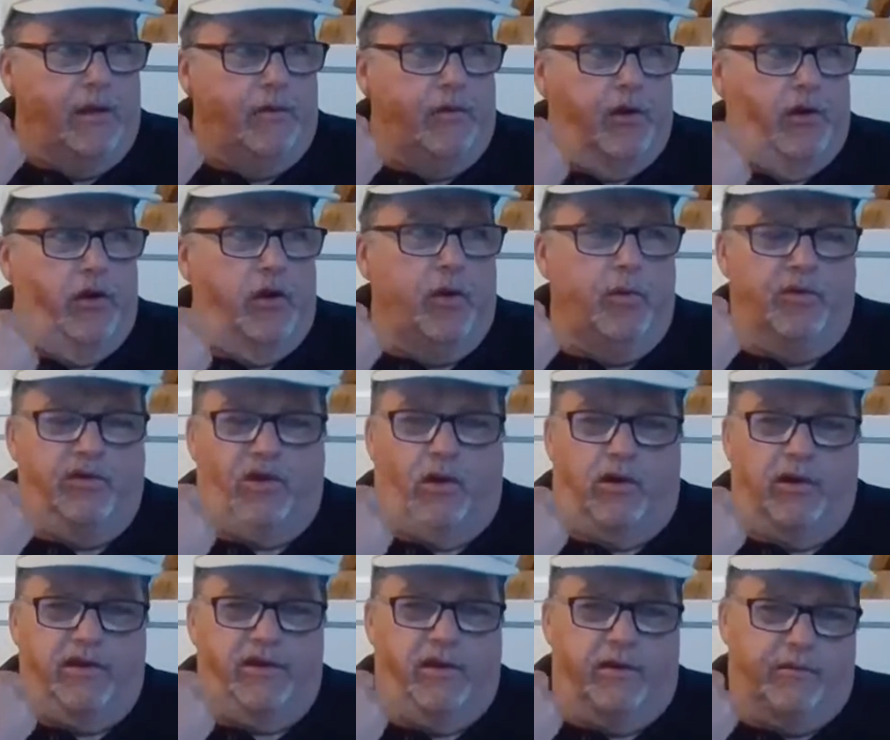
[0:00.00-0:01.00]
news
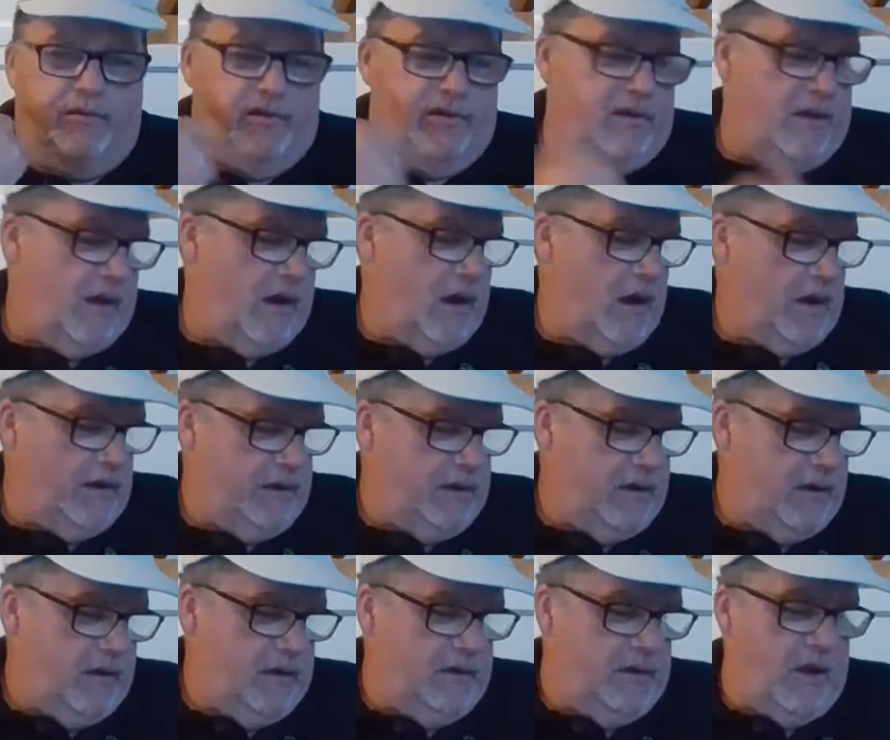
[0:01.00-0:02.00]
items that
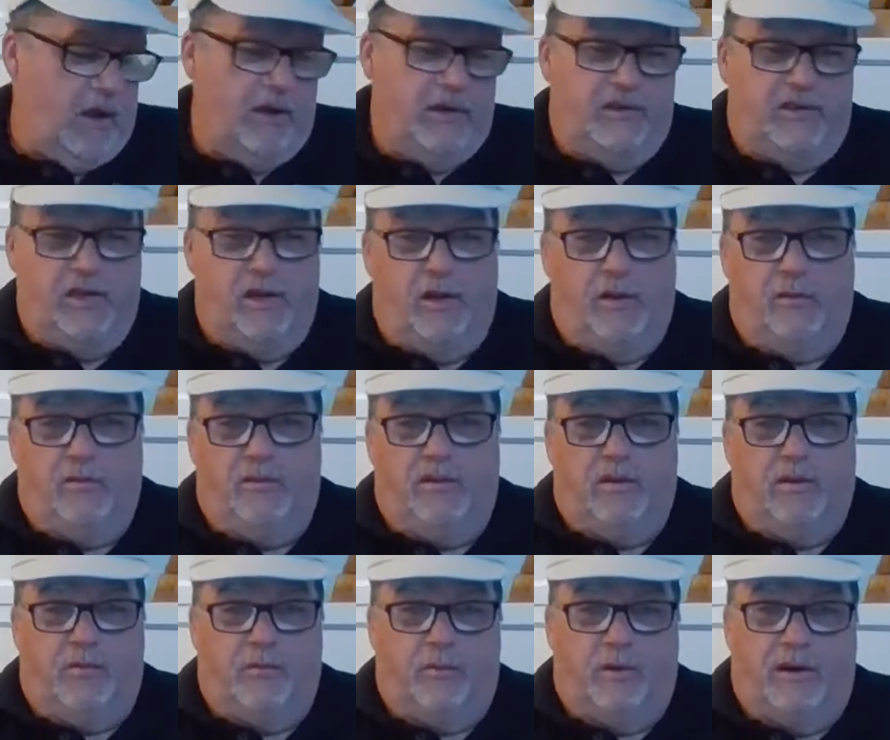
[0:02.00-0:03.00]
I do.
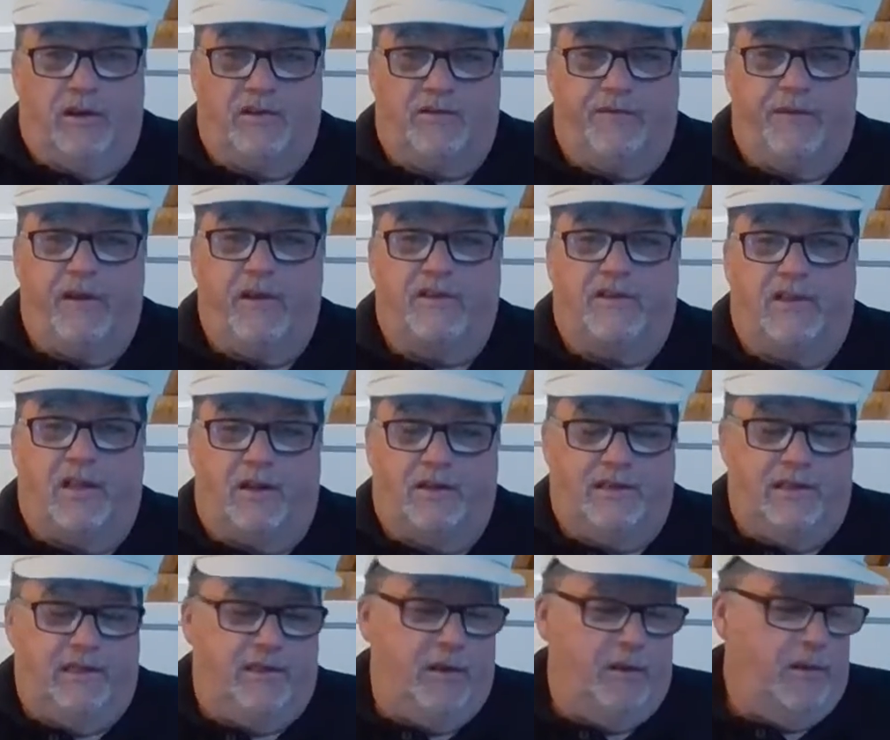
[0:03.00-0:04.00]
When I first
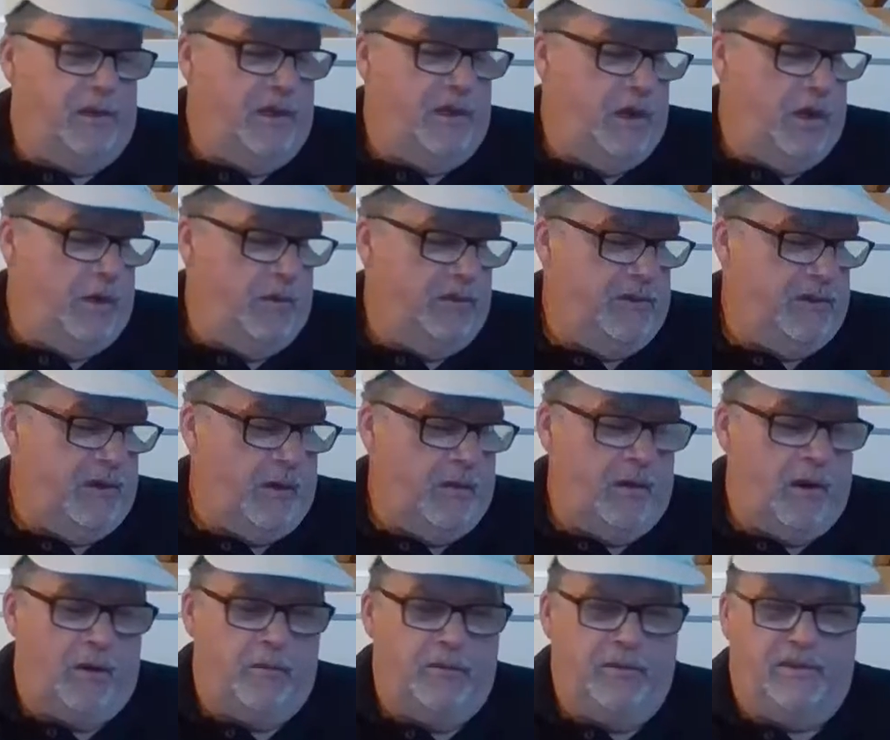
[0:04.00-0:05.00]
started doing the news,
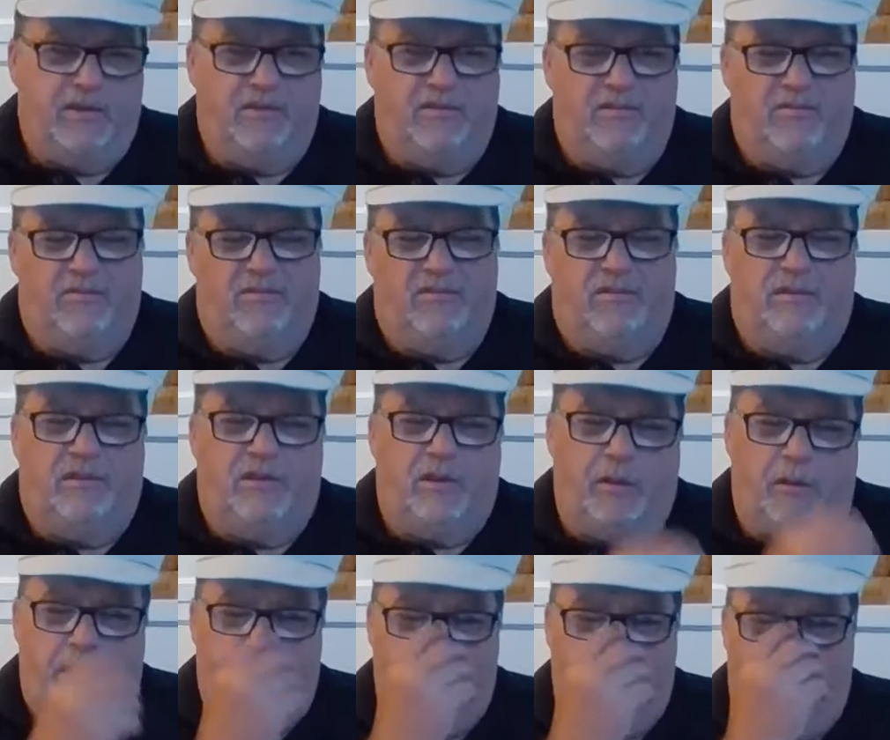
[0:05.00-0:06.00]
I was
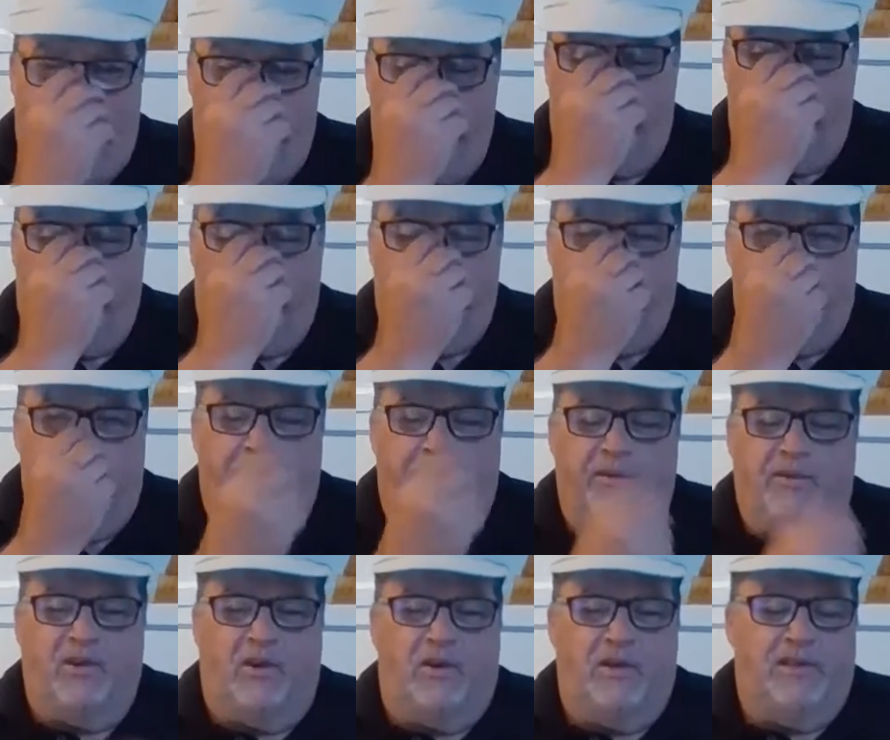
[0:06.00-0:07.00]
doing like proper
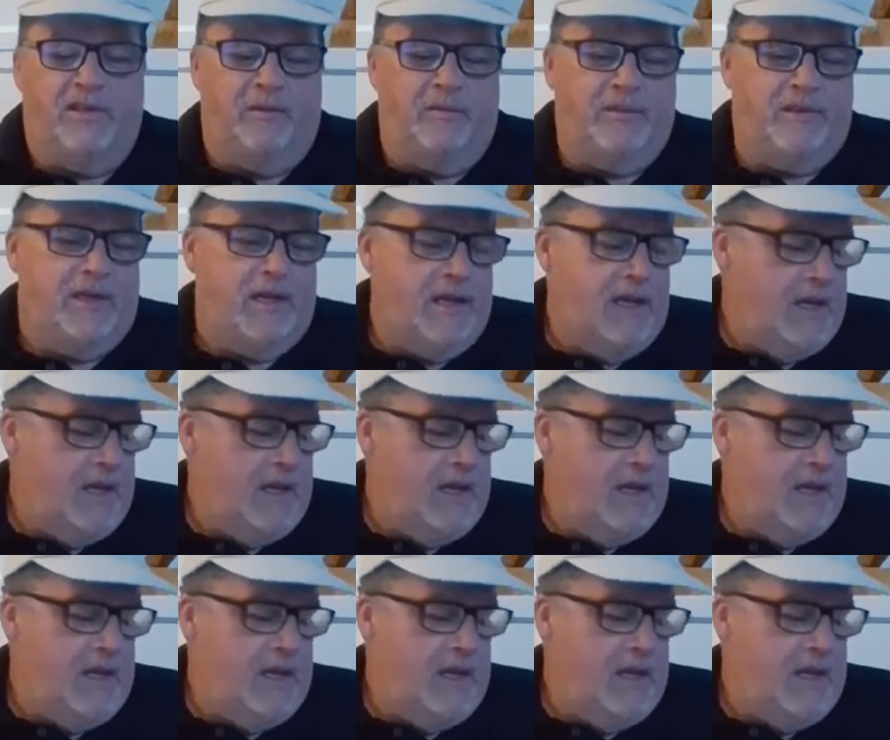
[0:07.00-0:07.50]
news items.